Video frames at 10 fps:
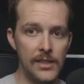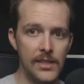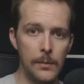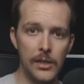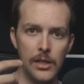
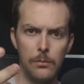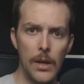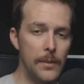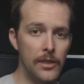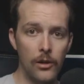least, I mean,
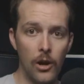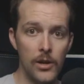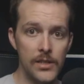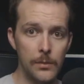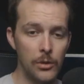maybe there
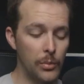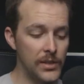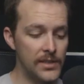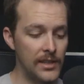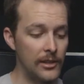are some other
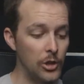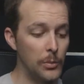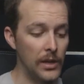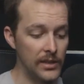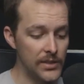places that
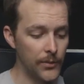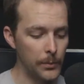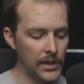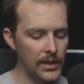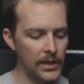do, but at least for
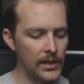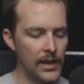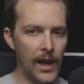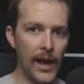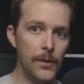me,
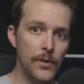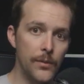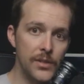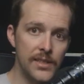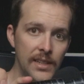I've
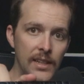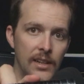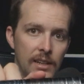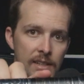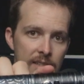never
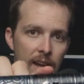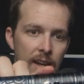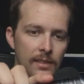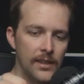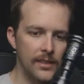seen a
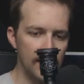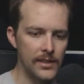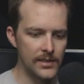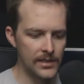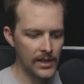design like
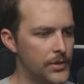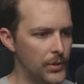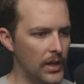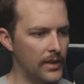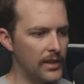this. So
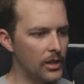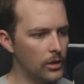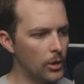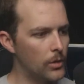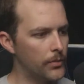yeah, the
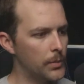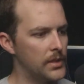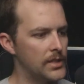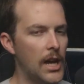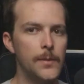hilt going from the
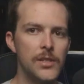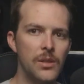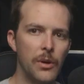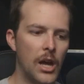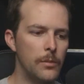top to
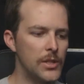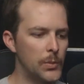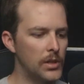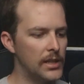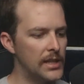the bottom, this
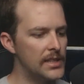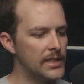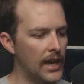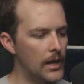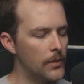one is
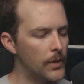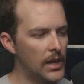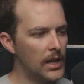kind of